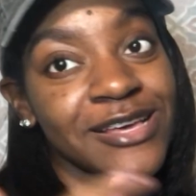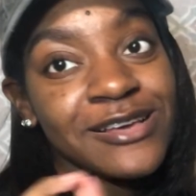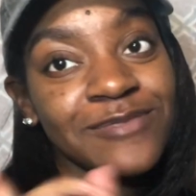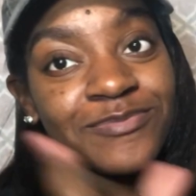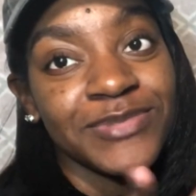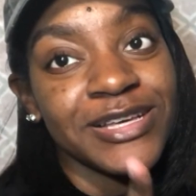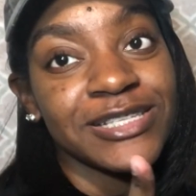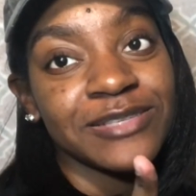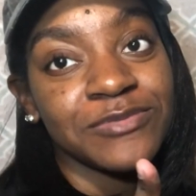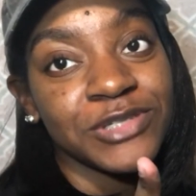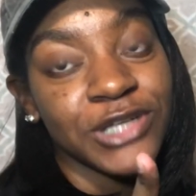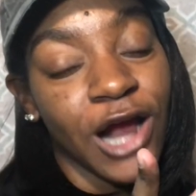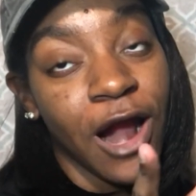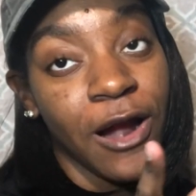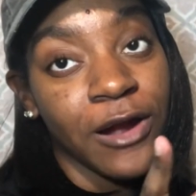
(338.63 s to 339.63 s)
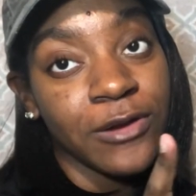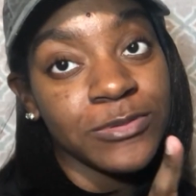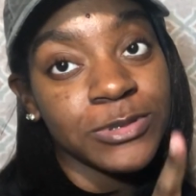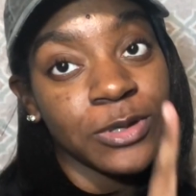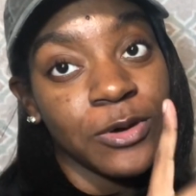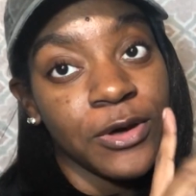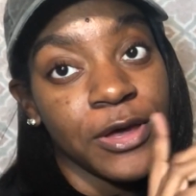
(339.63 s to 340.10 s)
put some charms
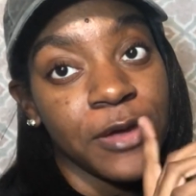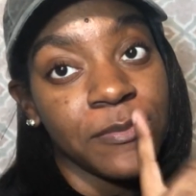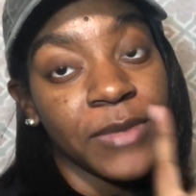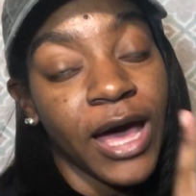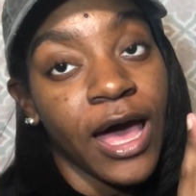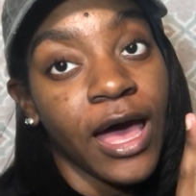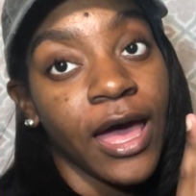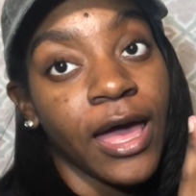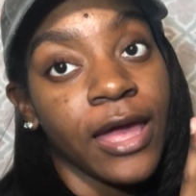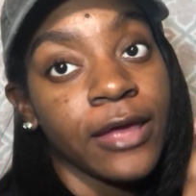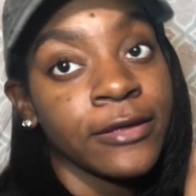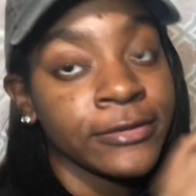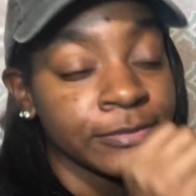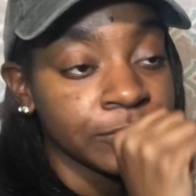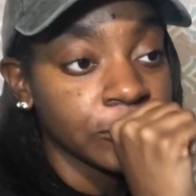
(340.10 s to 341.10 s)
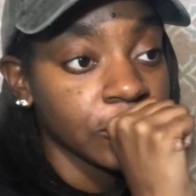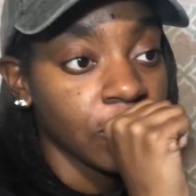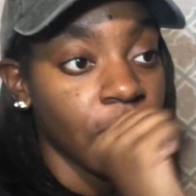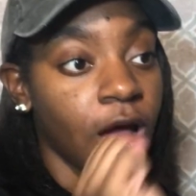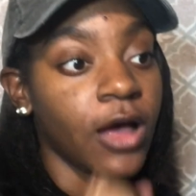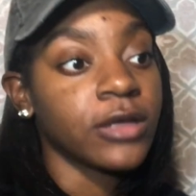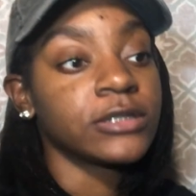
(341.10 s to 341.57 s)
on my
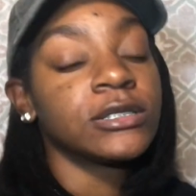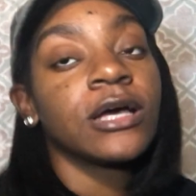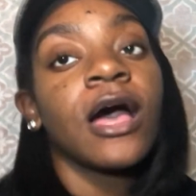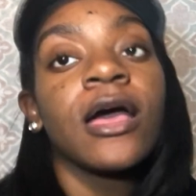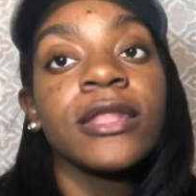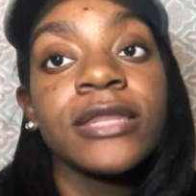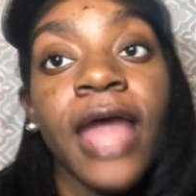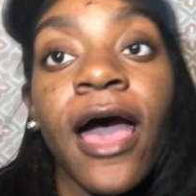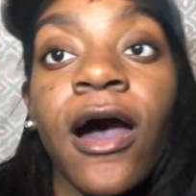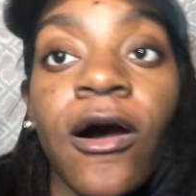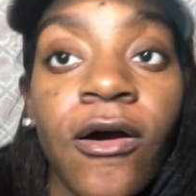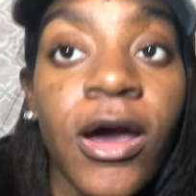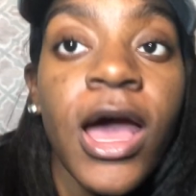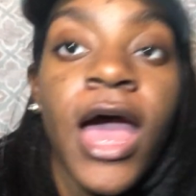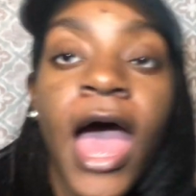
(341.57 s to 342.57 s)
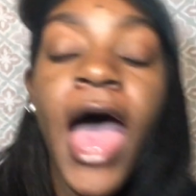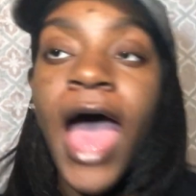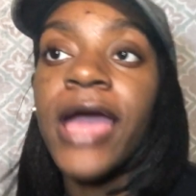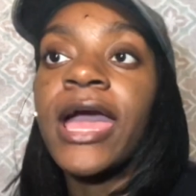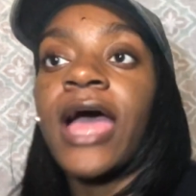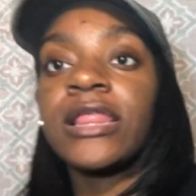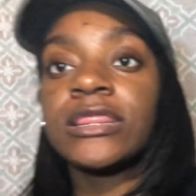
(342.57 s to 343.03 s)
Crocs. Now I
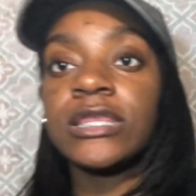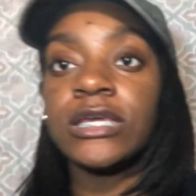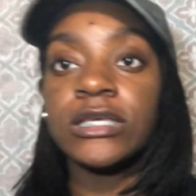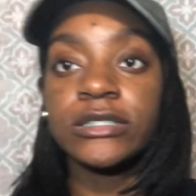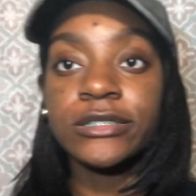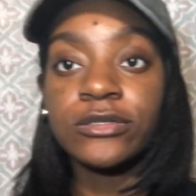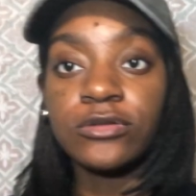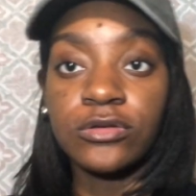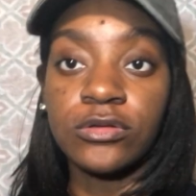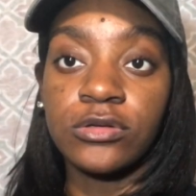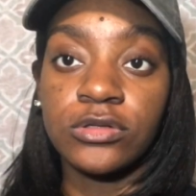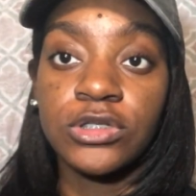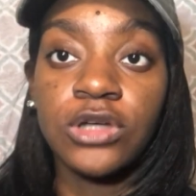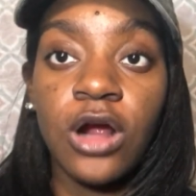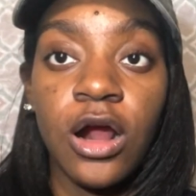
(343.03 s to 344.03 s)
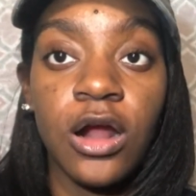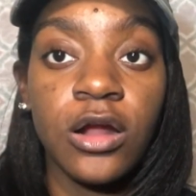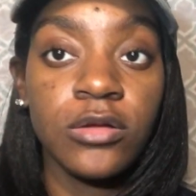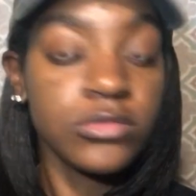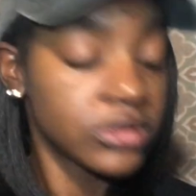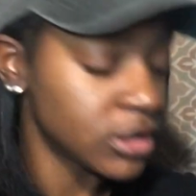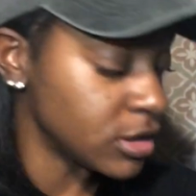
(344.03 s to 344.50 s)
got these little
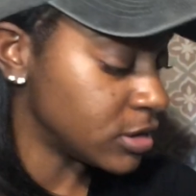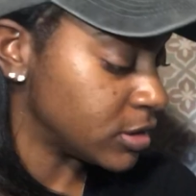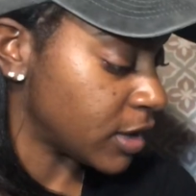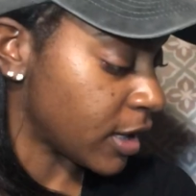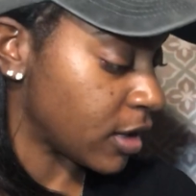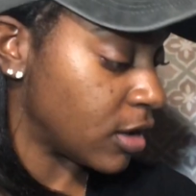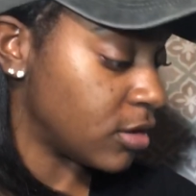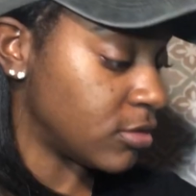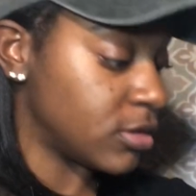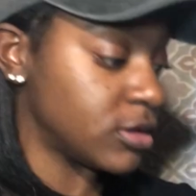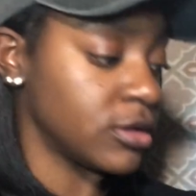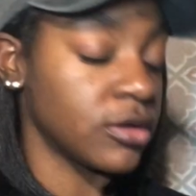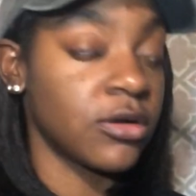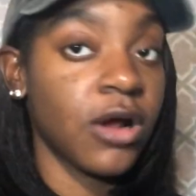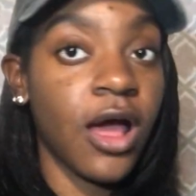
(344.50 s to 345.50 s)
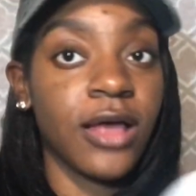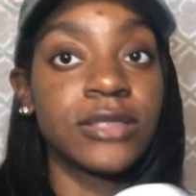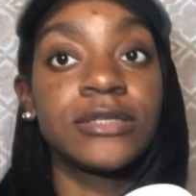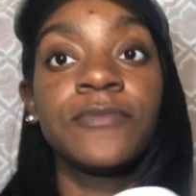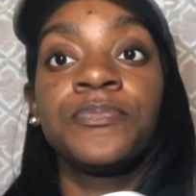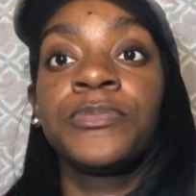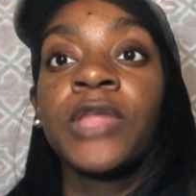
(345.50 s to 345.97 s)
charms that go on the Crocs.
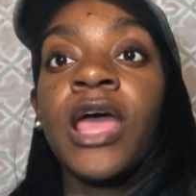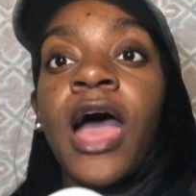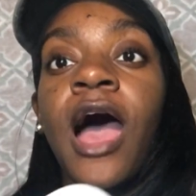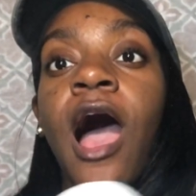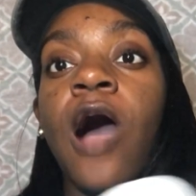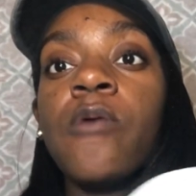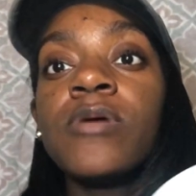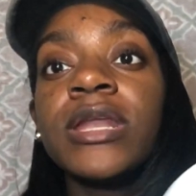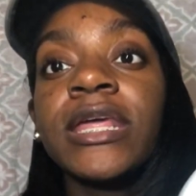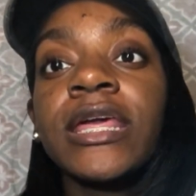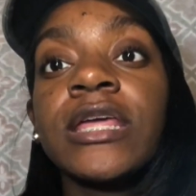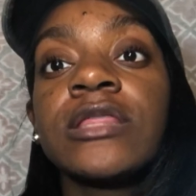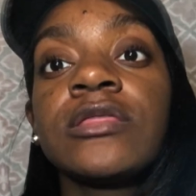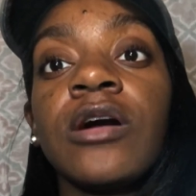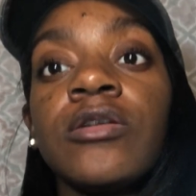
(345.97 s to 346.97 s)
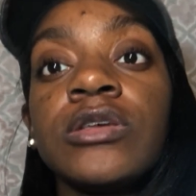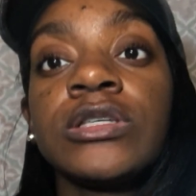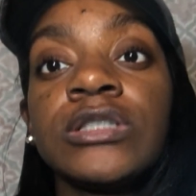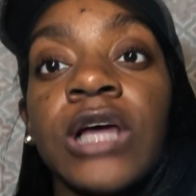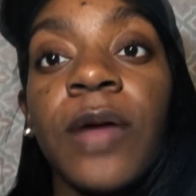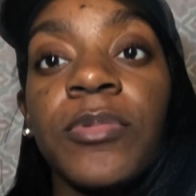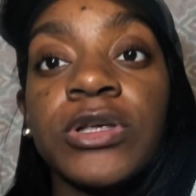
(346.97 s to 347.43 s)
I want to get those
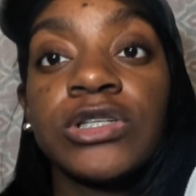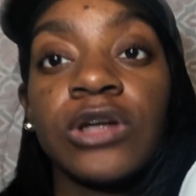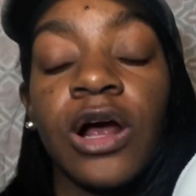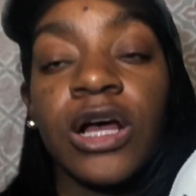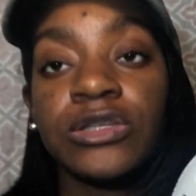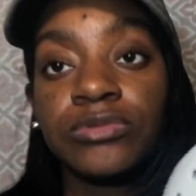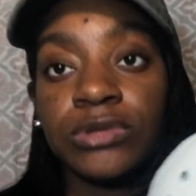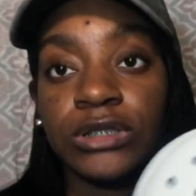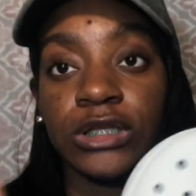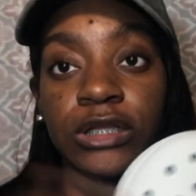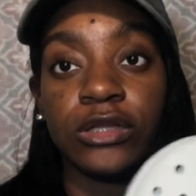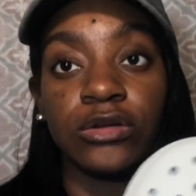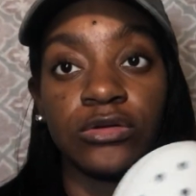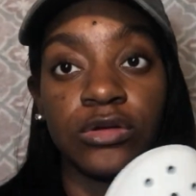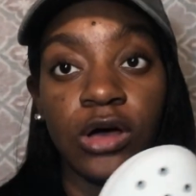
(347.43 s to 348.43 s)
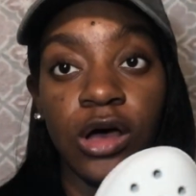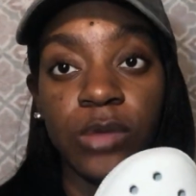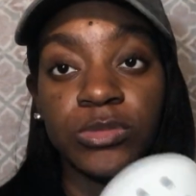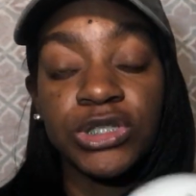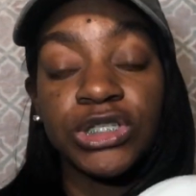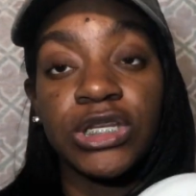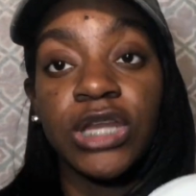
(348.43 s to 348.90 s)
type of charms with the little
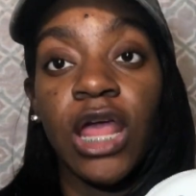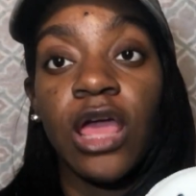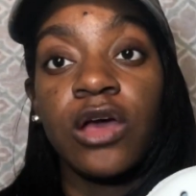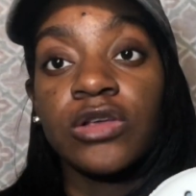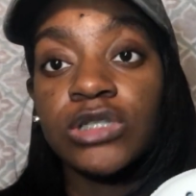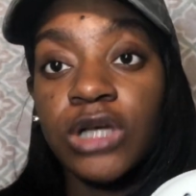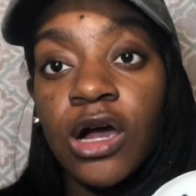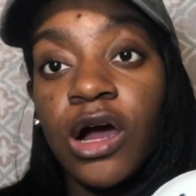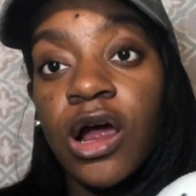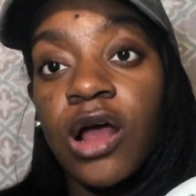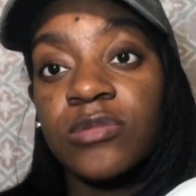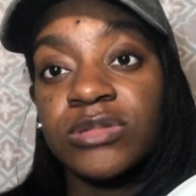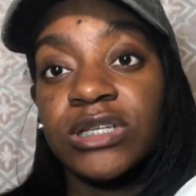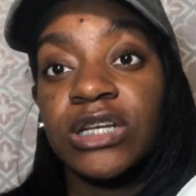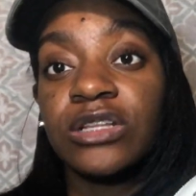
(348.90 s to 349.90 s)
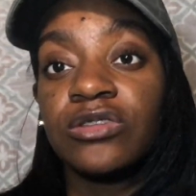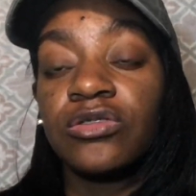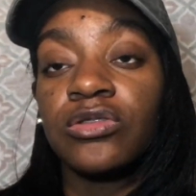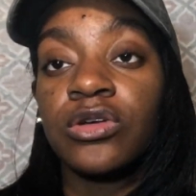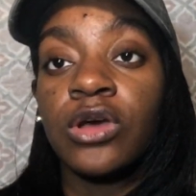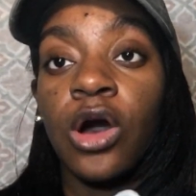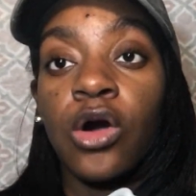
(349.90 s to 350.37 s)
Chanel charms and the little
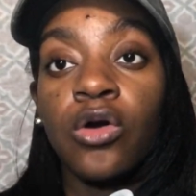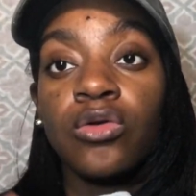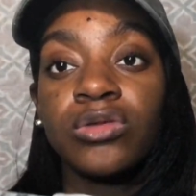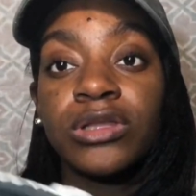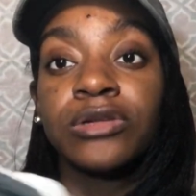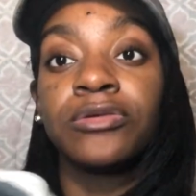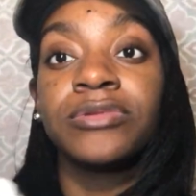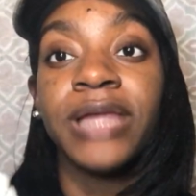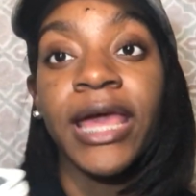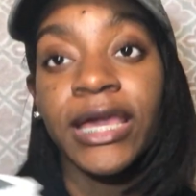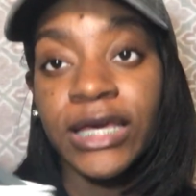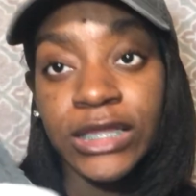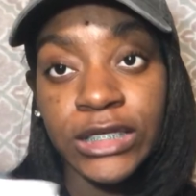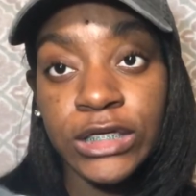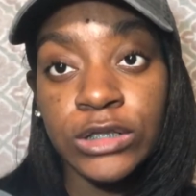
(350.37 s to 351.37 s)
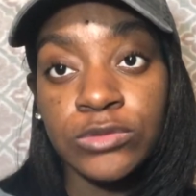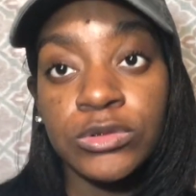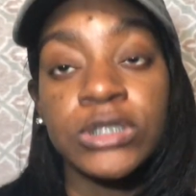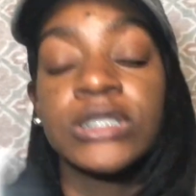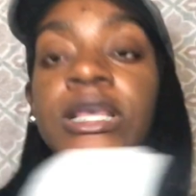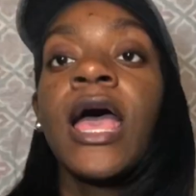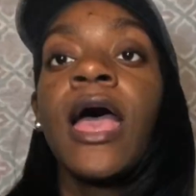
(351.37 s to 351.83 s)
gold little dangly
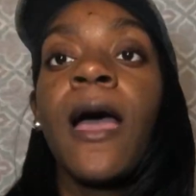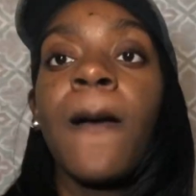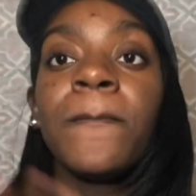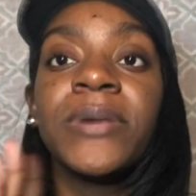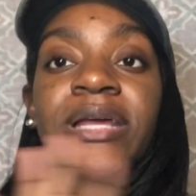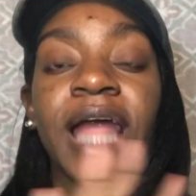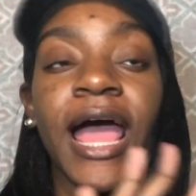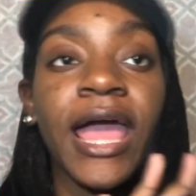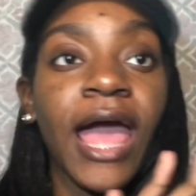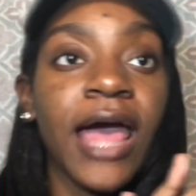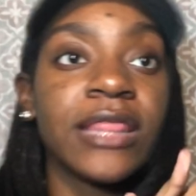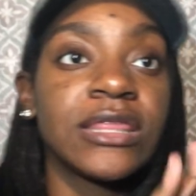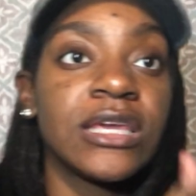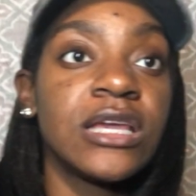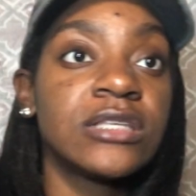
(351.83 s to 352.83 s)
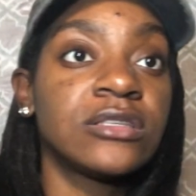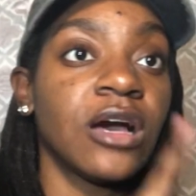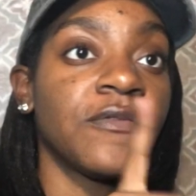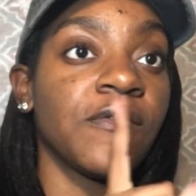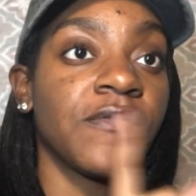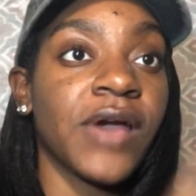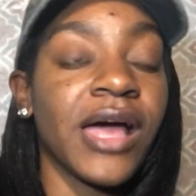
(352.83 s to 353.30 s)
ones, but I got these off
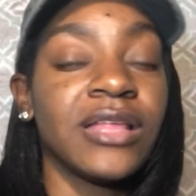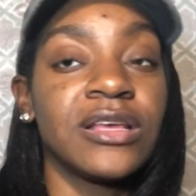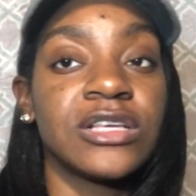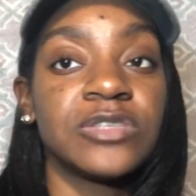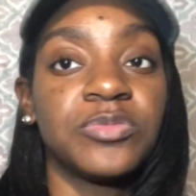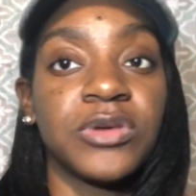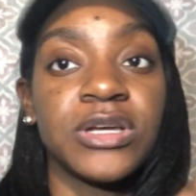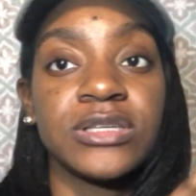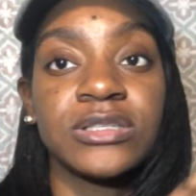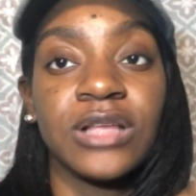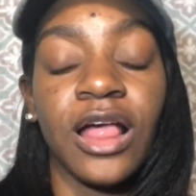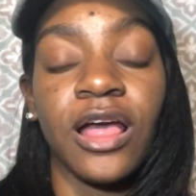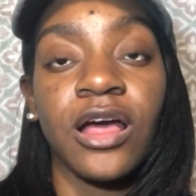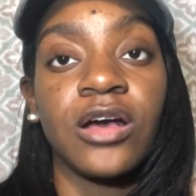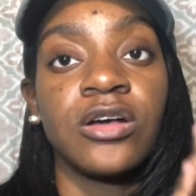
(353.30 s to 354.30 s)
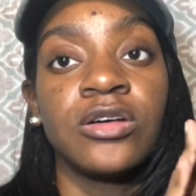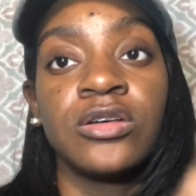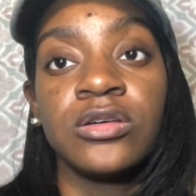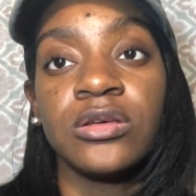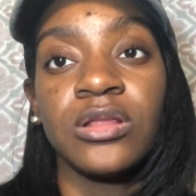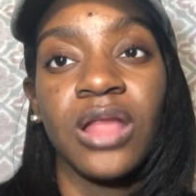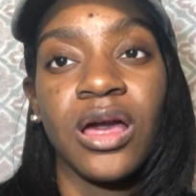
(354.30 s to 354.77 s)
of AliExpress
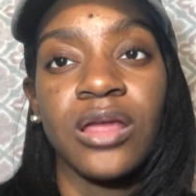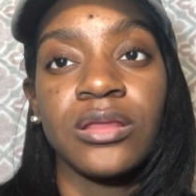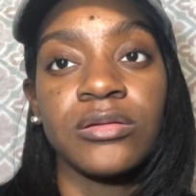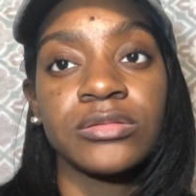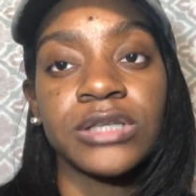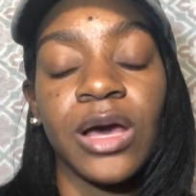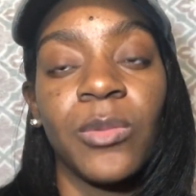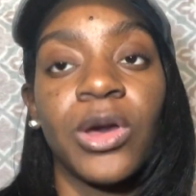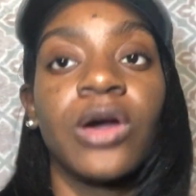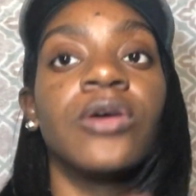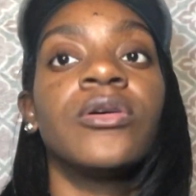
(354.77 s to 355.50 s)
like a long time ago.